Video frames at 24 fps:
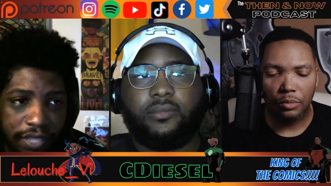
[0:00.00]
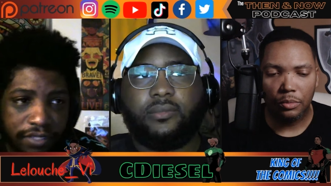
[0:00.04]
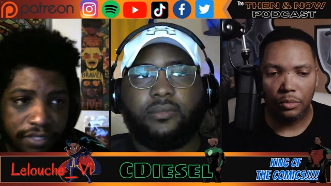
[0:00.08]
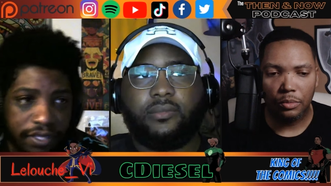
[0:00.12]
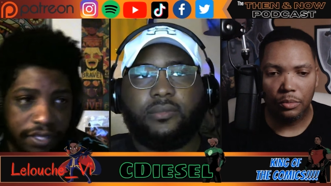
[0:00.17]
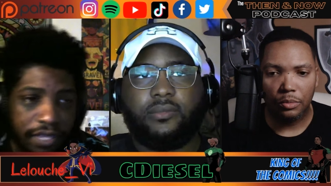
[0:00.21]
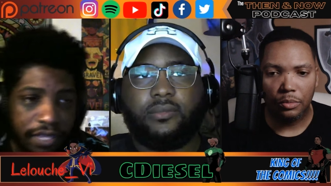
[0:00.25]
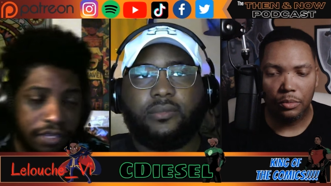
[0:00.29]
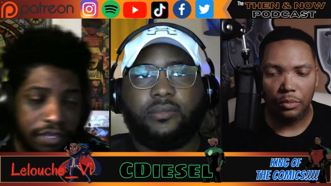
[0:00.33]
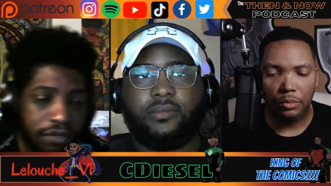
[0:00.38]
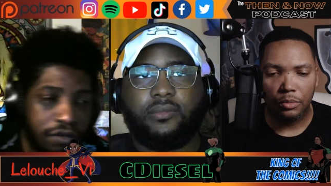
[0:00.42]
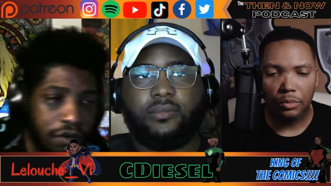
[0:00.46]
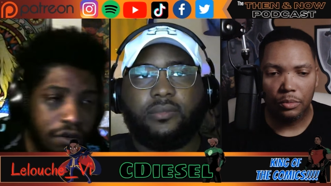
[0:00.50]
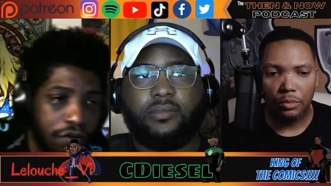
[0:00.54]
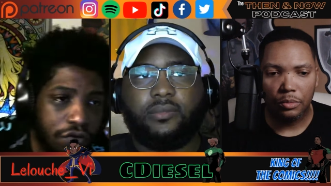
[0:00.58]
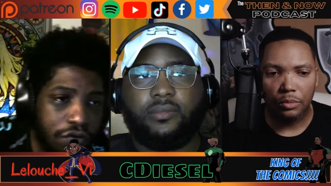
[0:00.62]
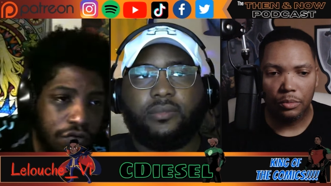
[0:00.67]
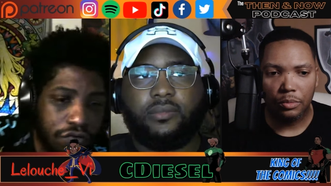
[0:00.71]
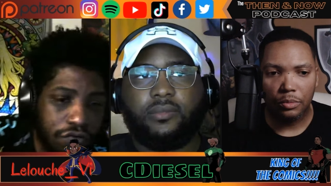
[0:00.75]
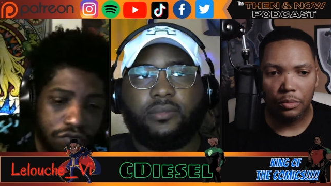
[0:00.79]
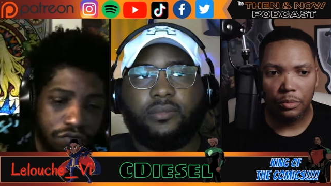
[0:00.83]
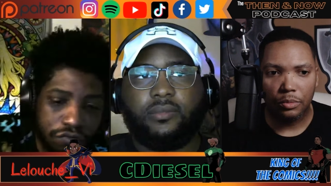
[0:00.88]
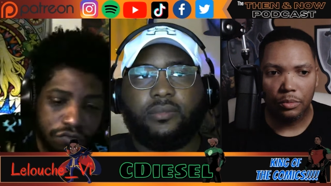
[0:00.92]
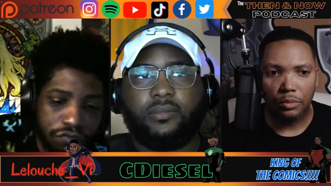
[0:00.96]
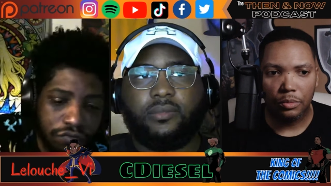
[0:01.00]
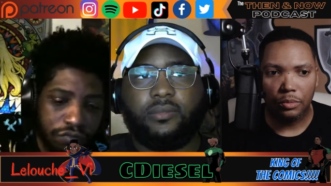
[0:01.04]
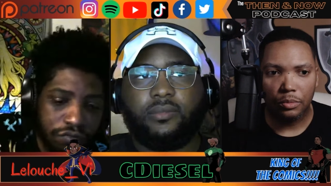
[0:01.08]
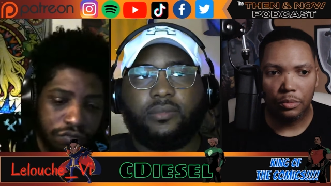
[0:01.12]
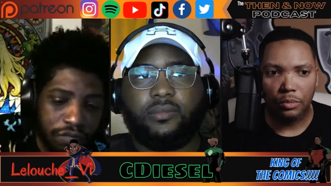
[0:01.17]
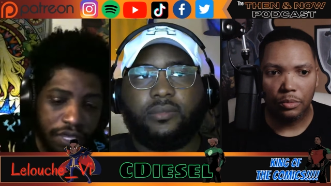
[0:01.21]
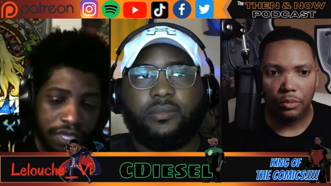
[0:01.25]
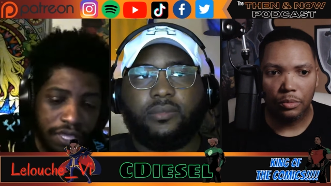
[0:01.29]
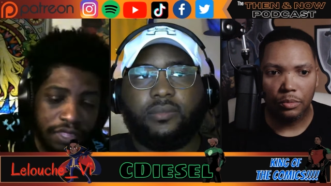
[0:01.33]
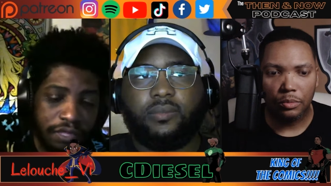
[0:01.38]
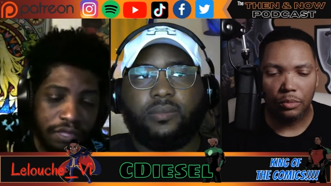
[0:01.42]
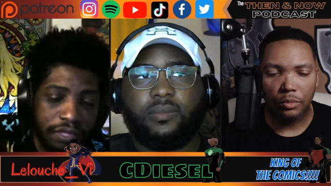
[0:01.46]
Speaker 1: as like you know
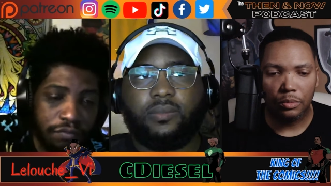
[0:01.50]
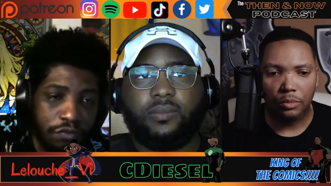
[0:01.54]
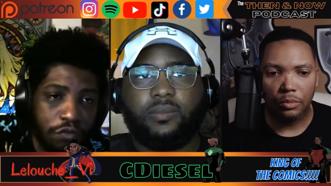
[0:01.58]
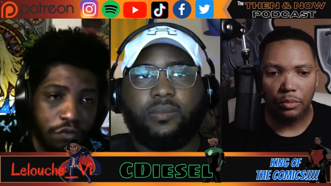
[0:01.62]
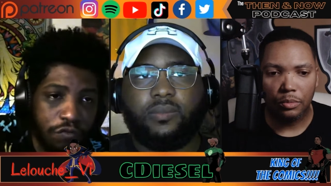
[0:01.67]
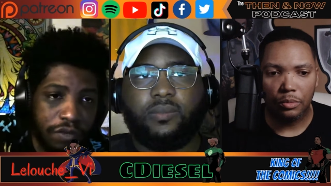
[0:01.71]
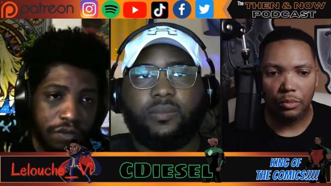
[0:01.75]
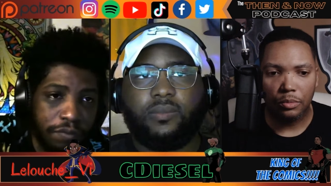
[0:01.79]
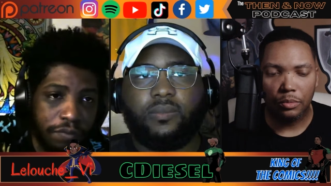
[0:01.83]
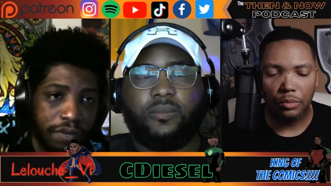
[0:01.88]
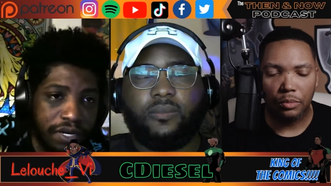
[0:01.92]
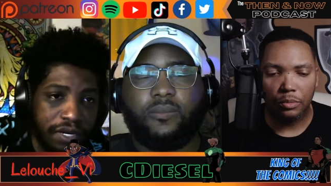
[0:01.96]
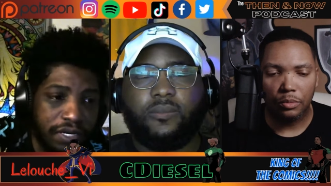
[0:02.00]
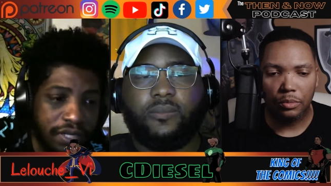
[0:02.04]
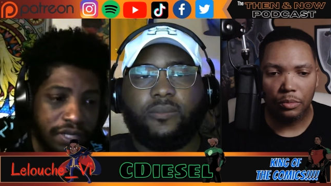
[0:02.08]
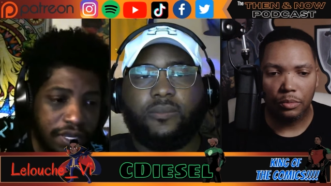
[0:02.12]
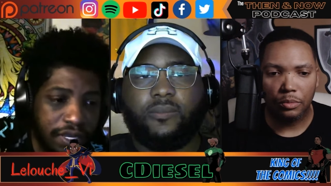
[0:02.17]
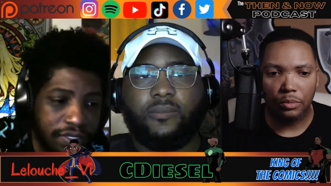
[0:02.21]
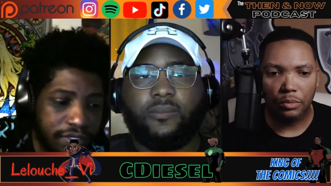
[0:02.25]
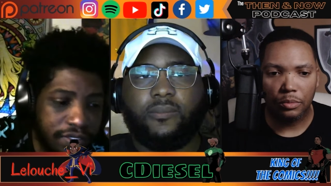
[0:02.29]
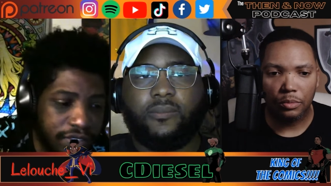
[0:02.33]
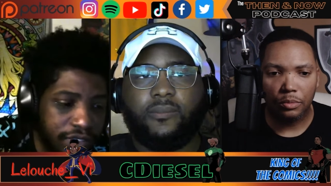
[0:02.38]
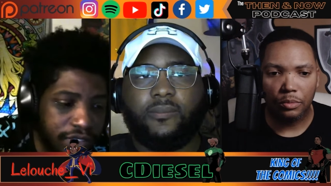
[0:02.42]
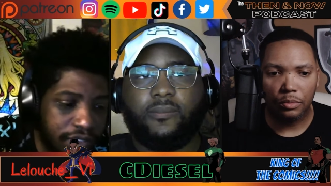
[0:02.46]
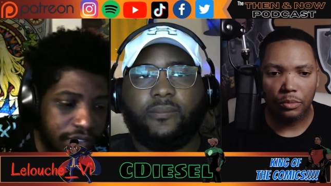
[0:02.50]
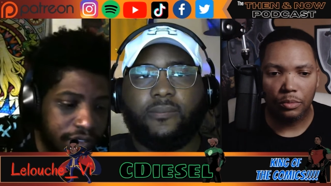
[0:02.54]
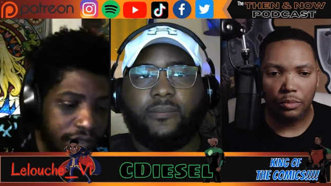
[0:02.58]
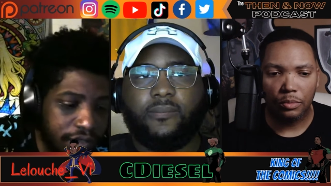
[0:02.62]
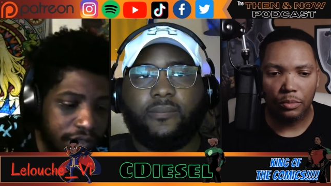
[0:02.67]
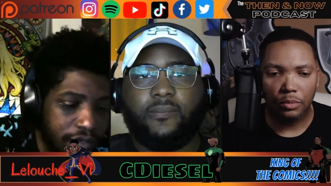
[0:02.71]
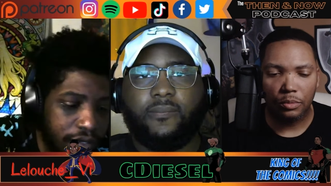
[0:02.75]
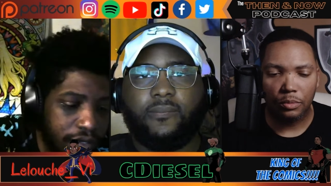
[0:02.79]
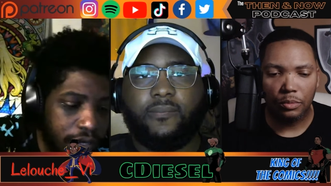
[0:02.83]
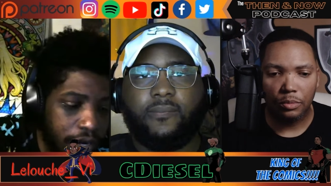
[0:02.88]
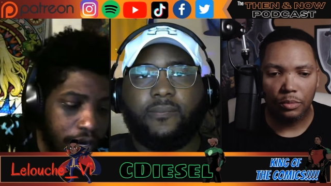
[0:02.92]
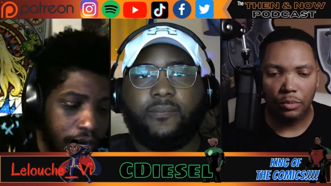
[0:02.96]
in the movie, but it doesn't
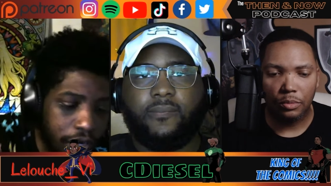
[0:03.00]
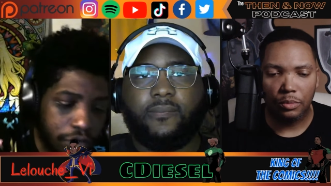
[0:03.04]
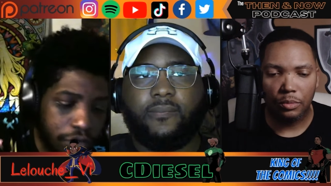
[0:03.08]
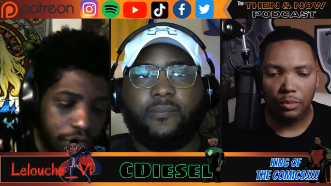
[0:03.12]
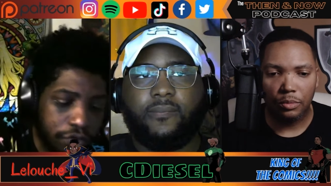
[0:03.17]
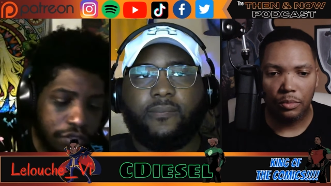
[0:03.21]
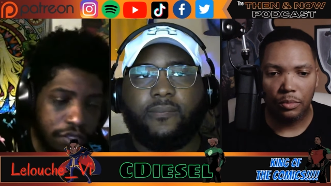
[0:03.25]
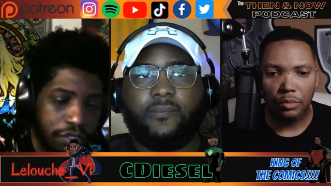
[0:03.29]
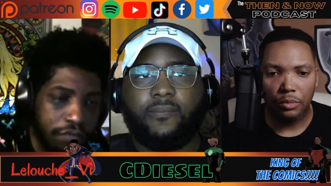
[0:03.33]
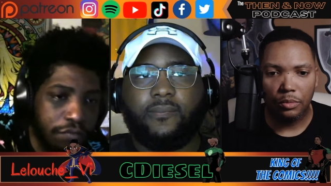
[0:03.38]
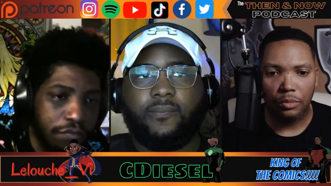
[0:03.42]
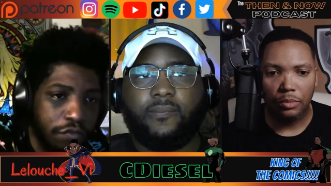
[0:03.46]
hurt the